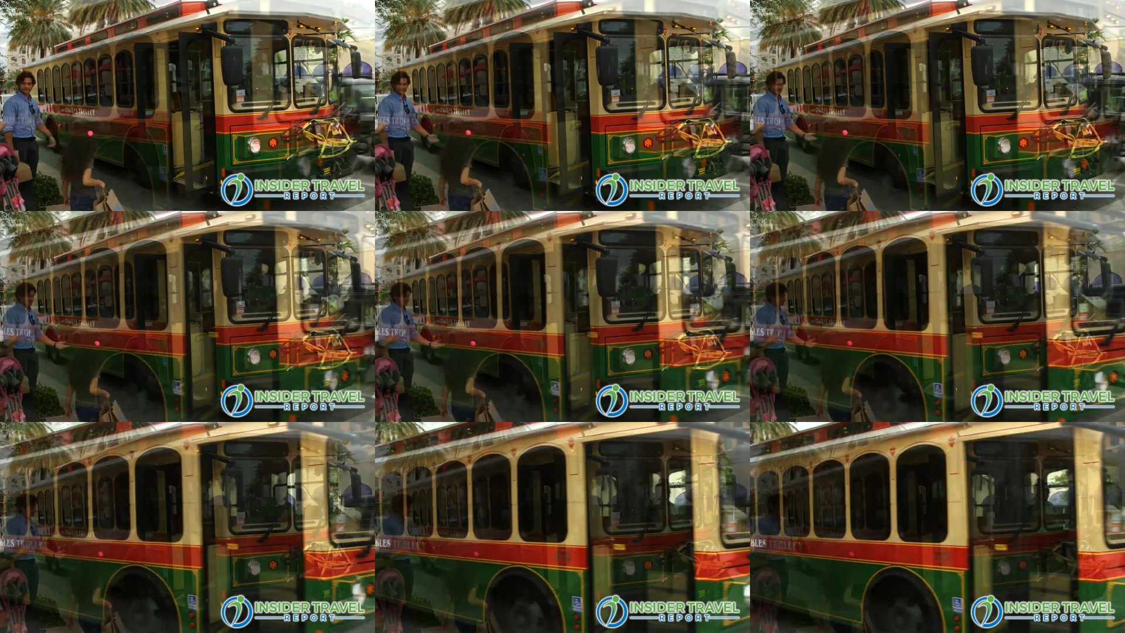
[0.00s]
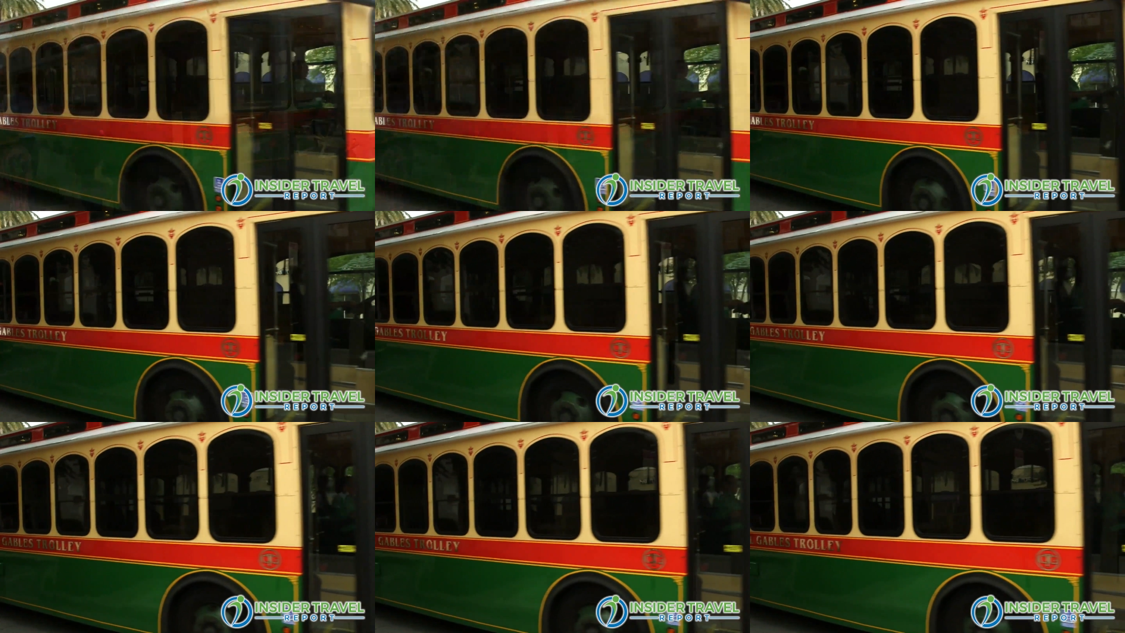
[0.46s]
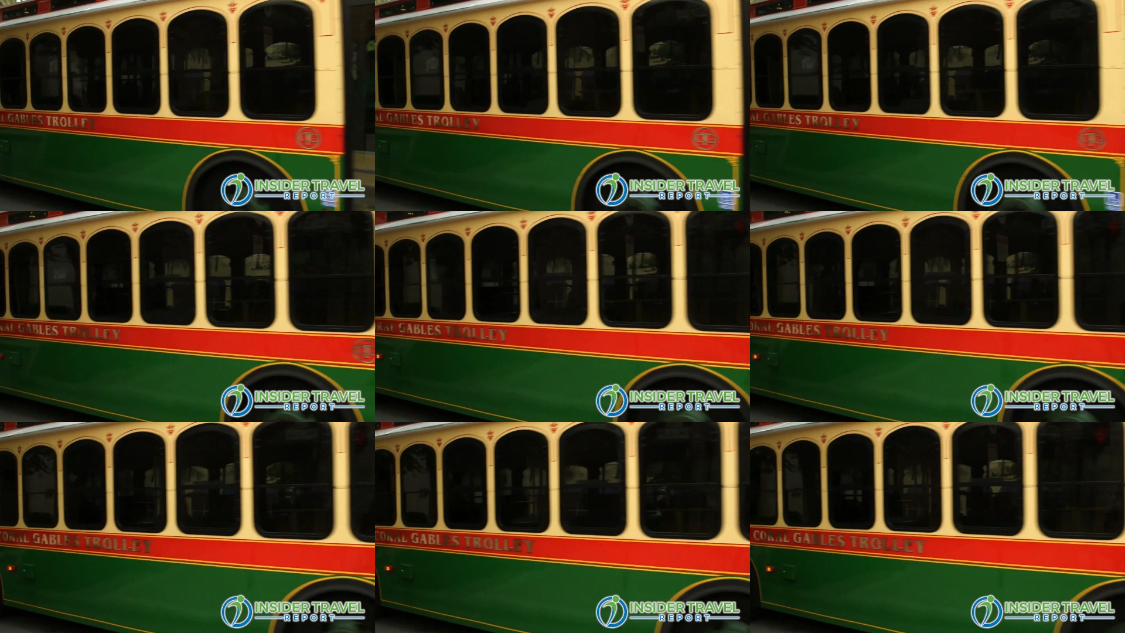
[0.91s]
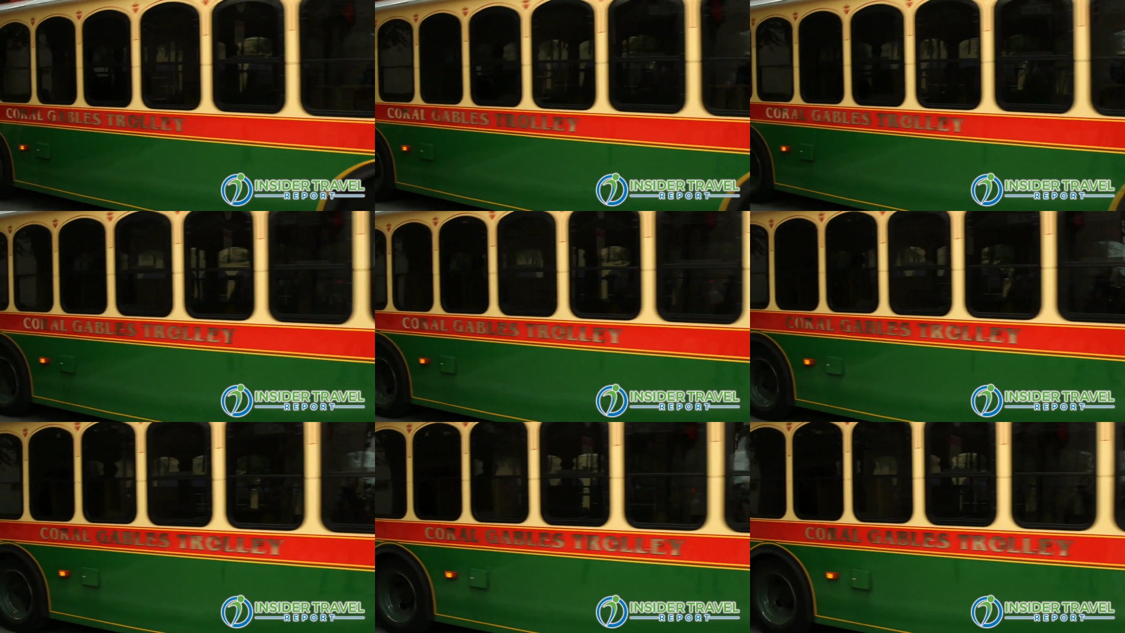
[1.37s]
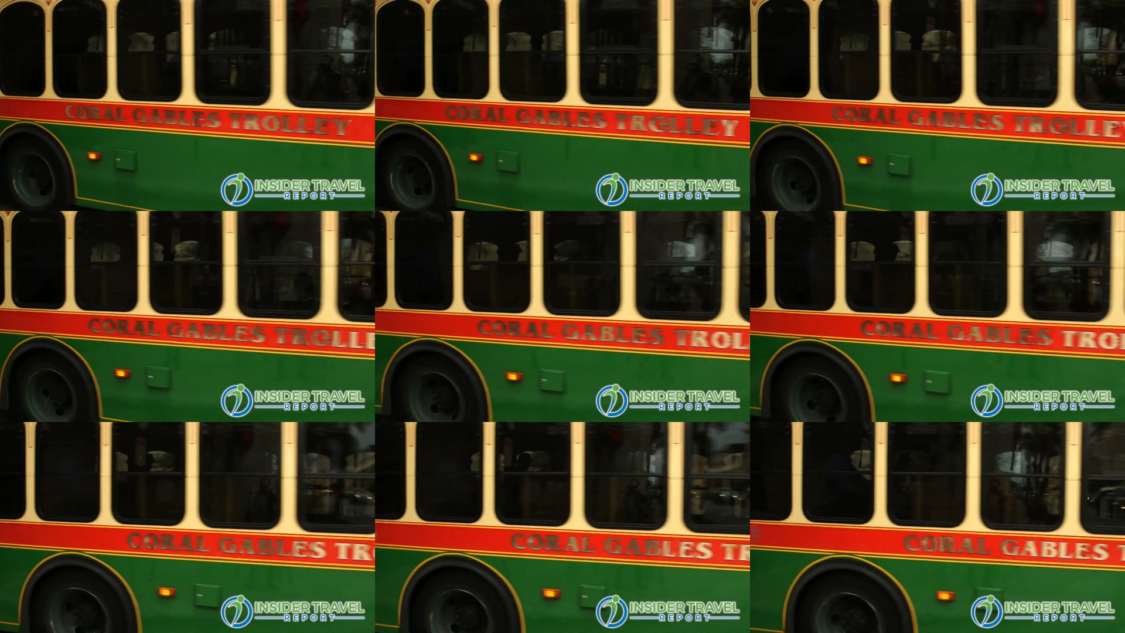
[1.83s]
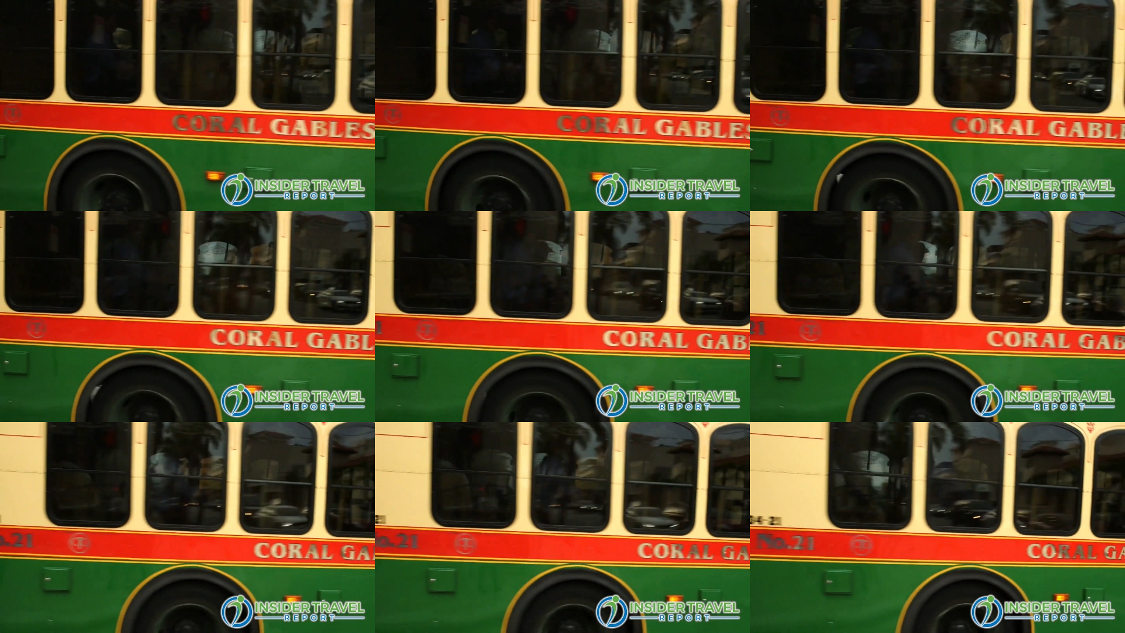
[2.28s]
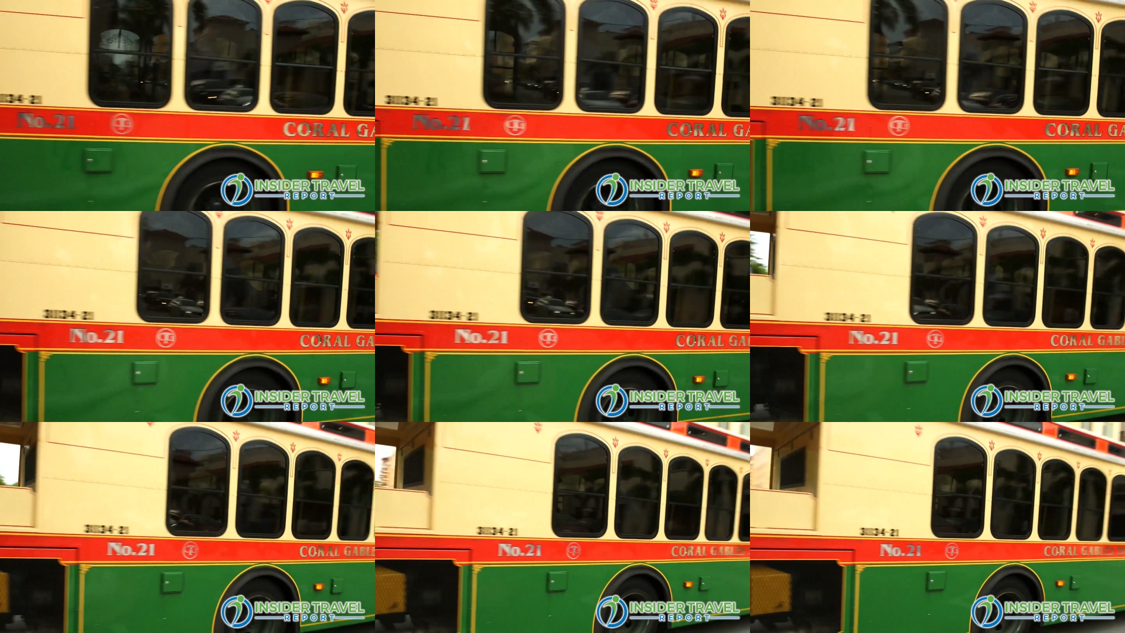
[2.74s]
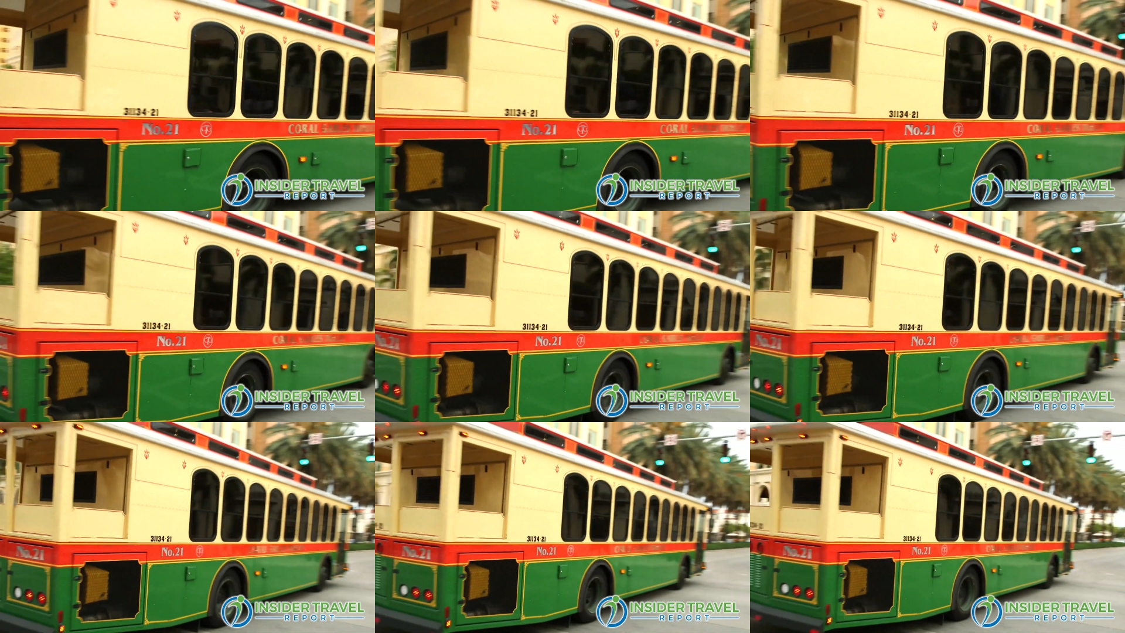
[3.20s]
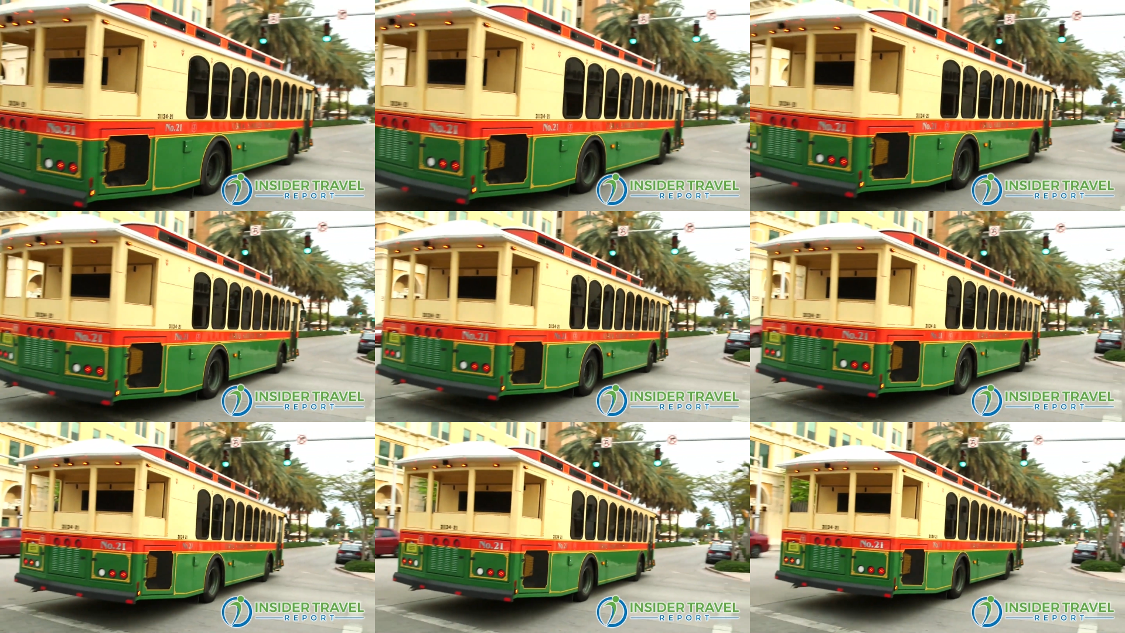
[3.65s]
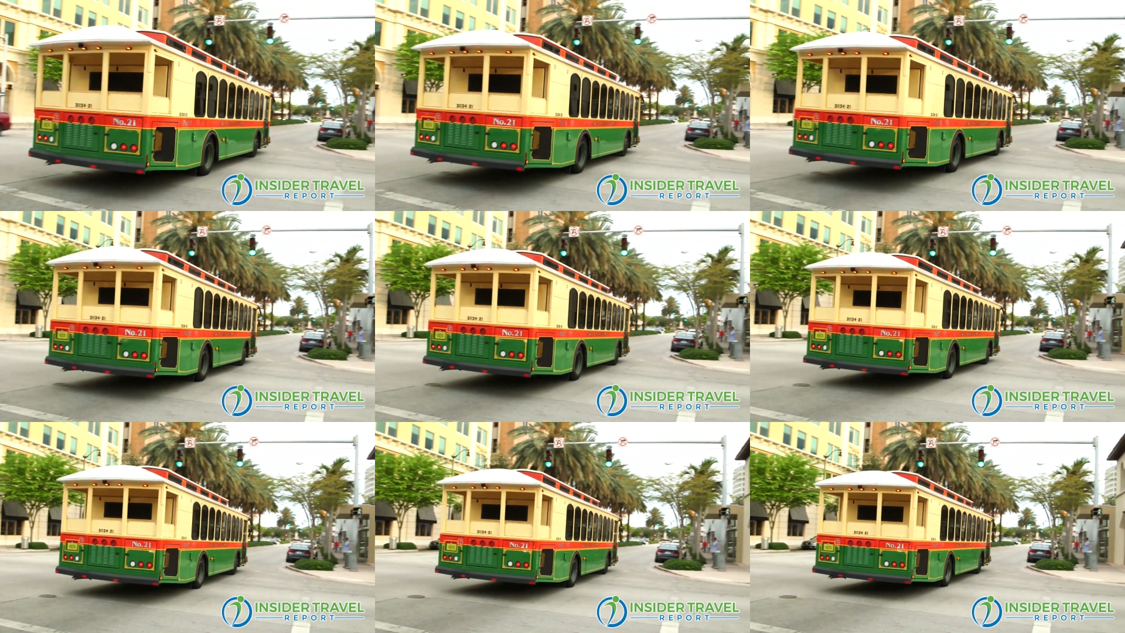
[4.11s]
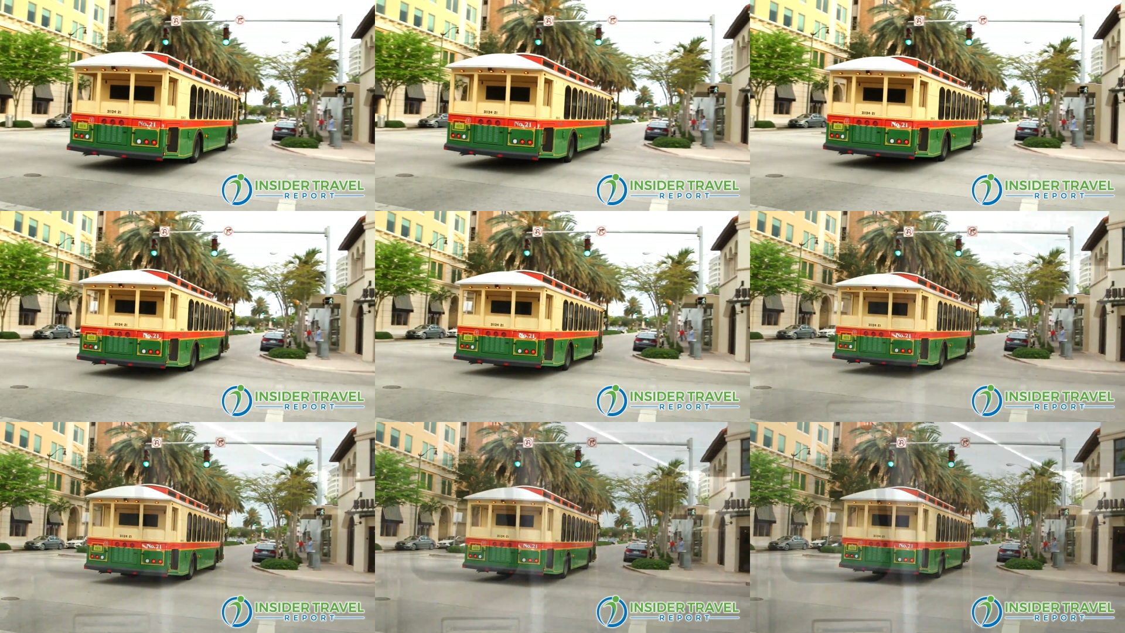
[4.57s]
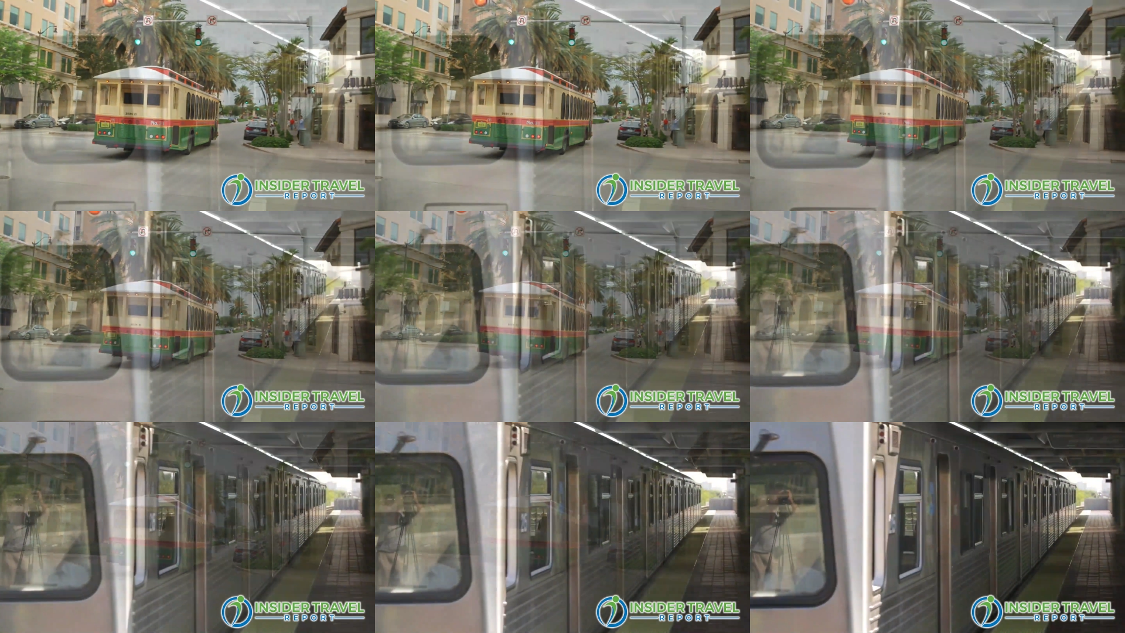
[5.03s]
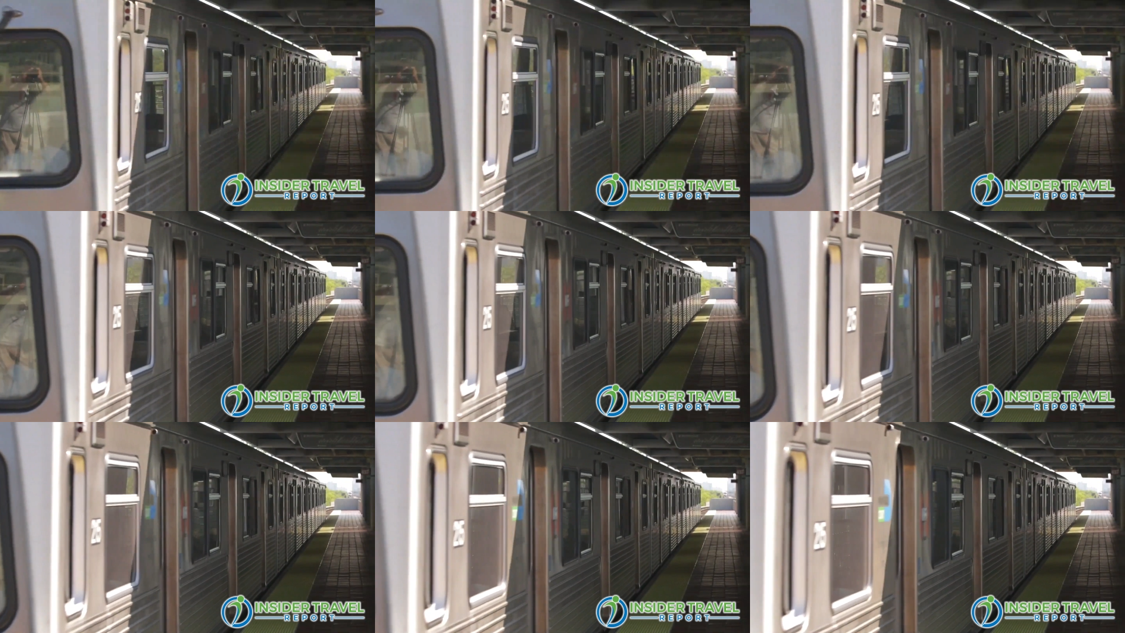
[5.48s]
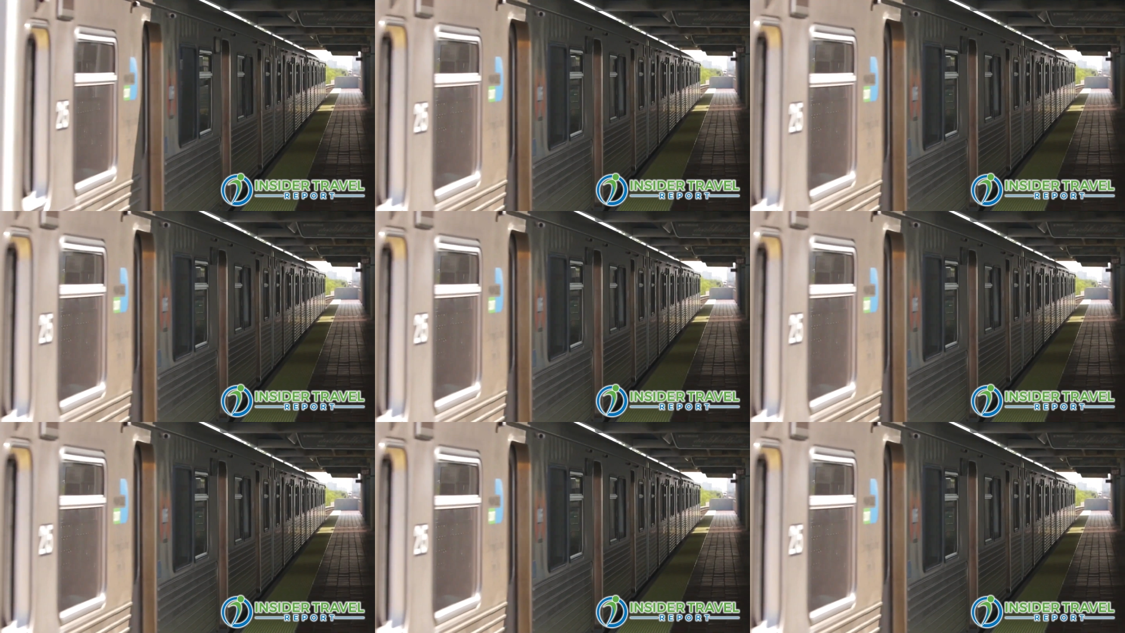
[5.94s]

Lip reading: [unreadable: no face in view]